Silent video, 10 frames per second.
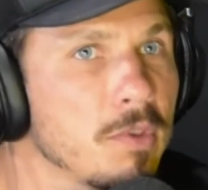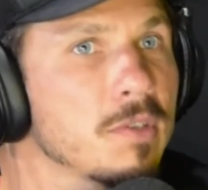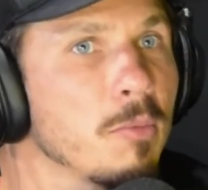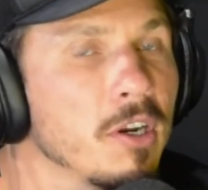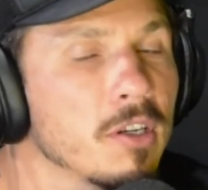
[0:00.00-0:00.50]

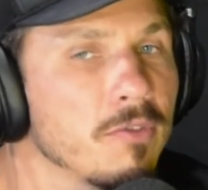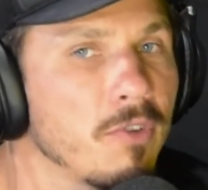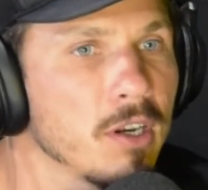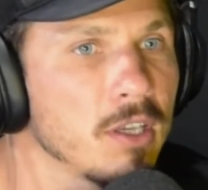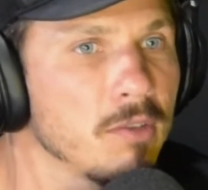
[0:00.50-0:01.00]
this American
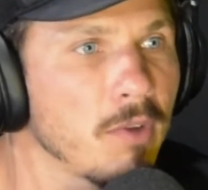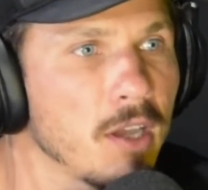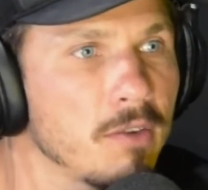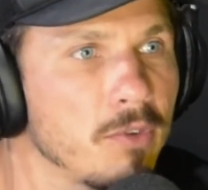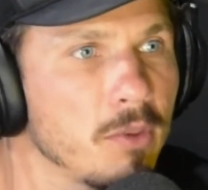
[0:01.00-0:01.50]
friend he
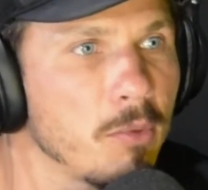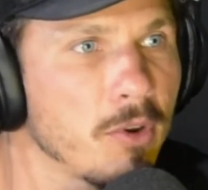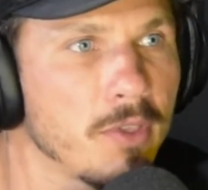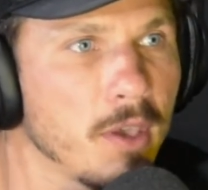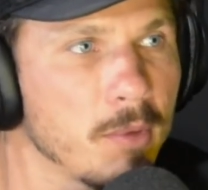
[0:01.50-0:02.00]
invited for the
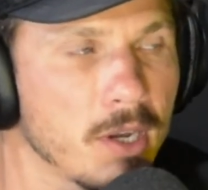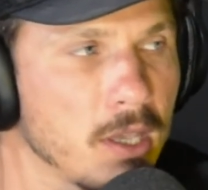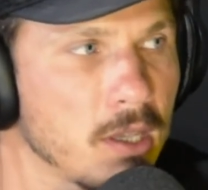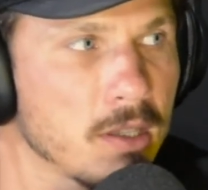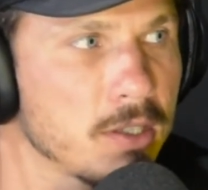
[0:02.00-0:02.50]
birthday, but I
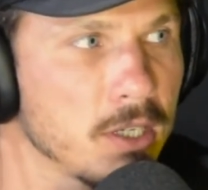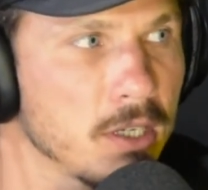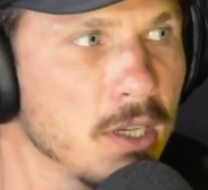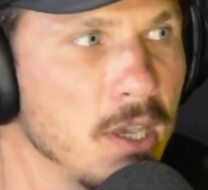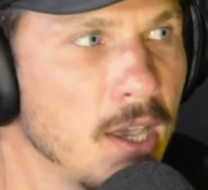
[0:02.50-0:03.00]
had other
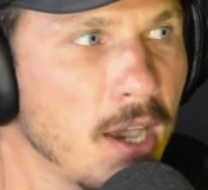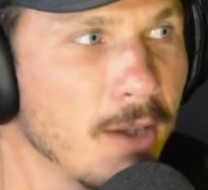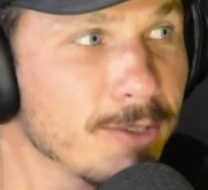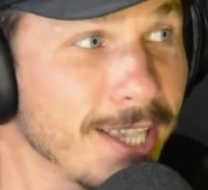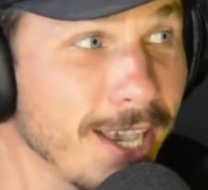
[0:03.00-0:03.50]
shit. Mm.
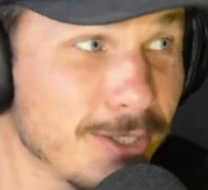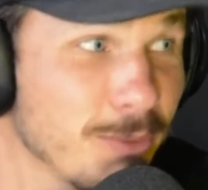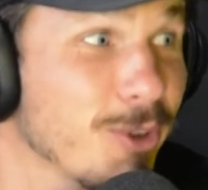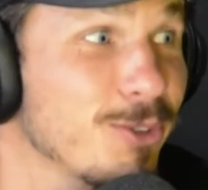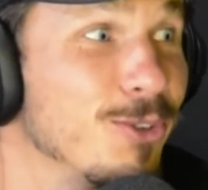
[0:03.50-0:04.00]
I was like, I
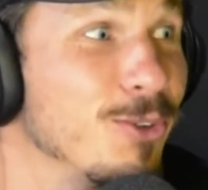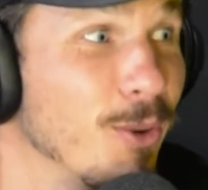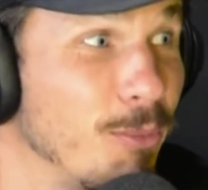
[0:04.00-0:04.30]
supposed to do your